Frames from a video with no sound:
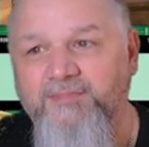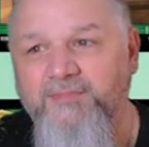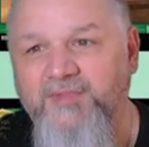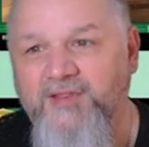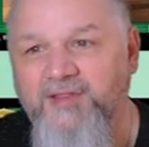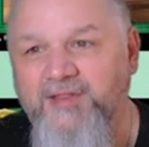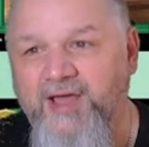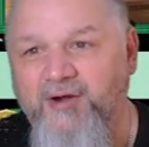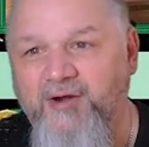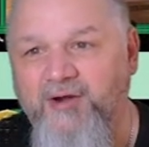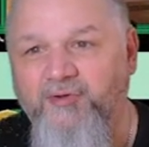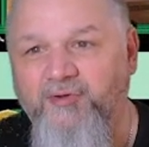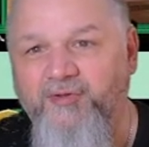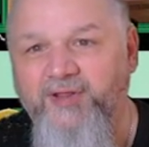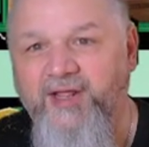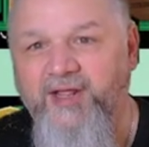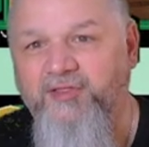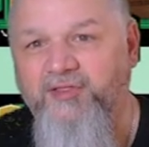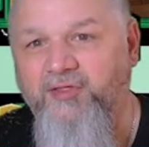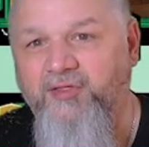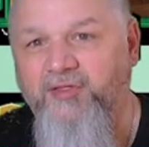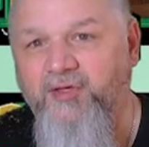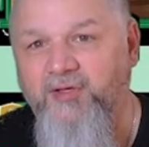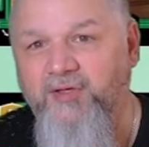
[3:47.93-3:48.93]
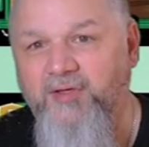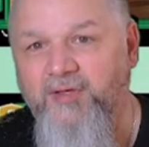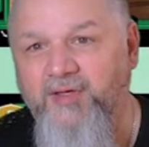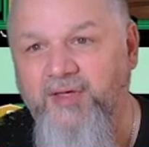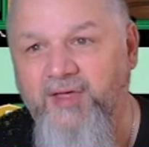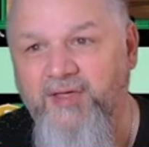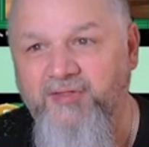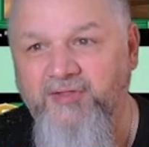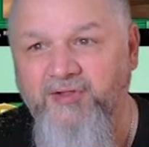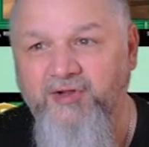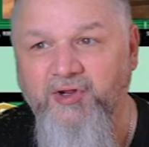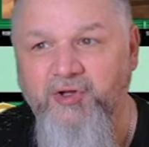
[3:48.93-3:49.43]
not only
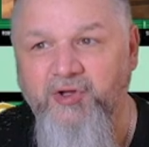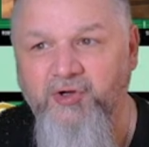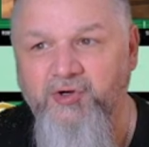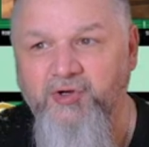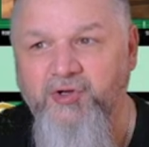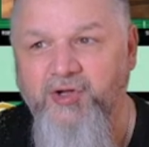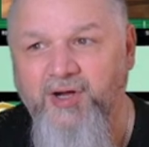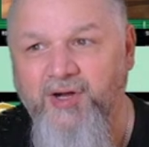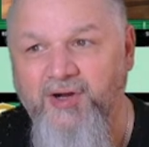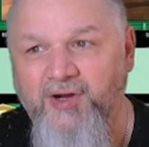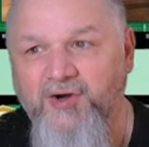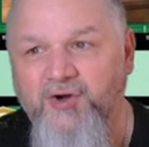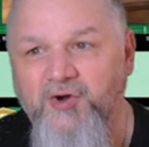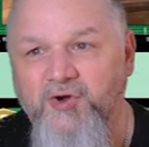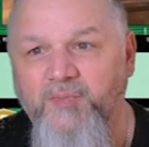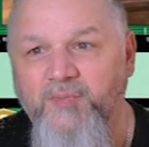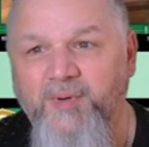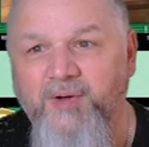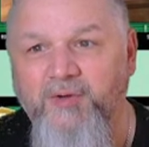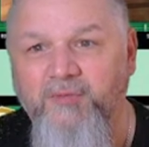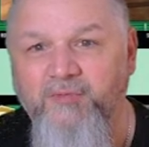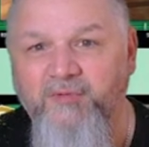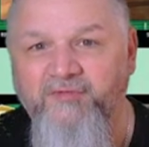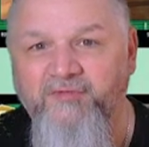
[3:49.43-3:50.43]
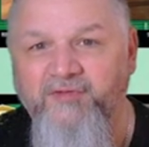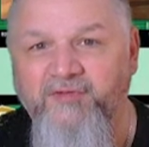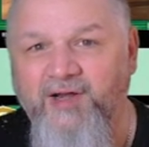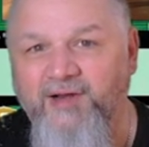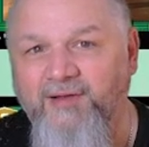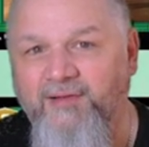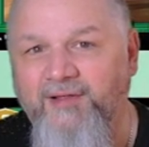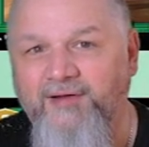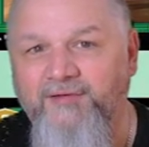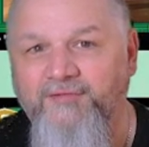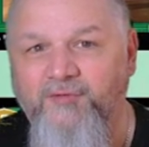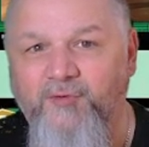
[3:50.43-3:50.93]
is it a good card, but we've got a
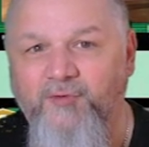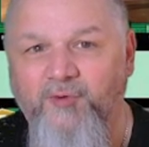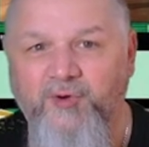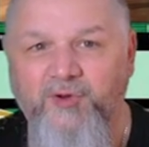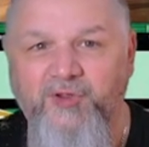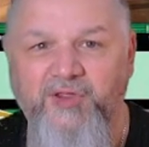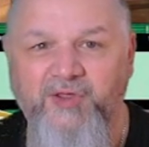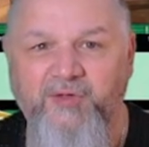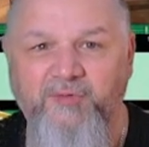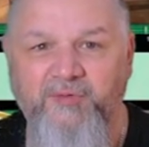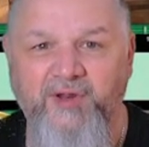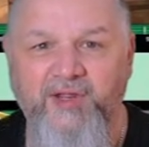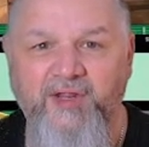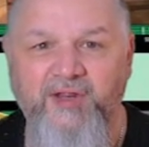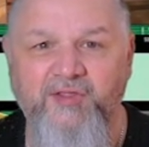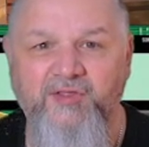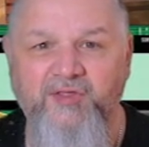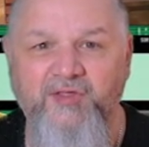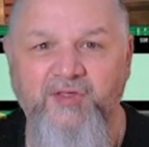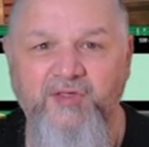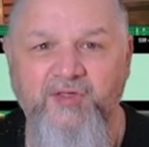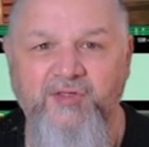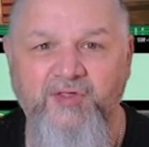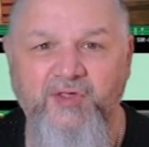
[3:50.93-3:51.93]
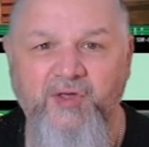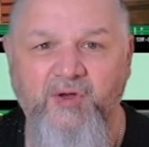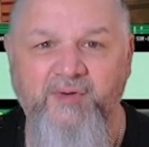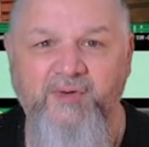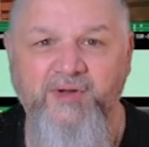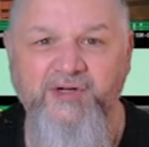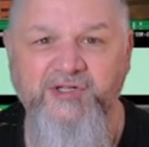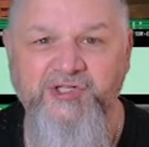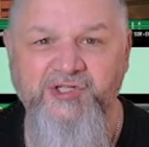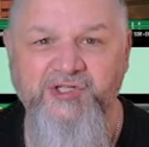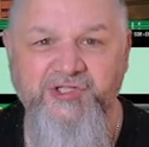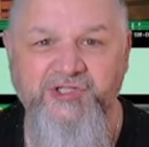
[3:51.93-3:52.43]
lot of Force units, so
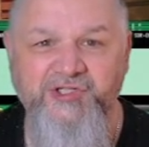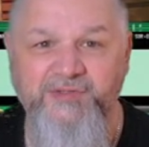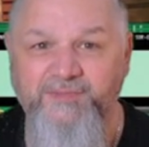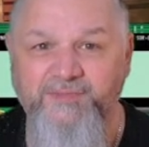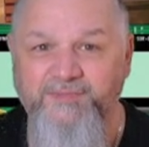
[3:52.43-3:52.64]
it just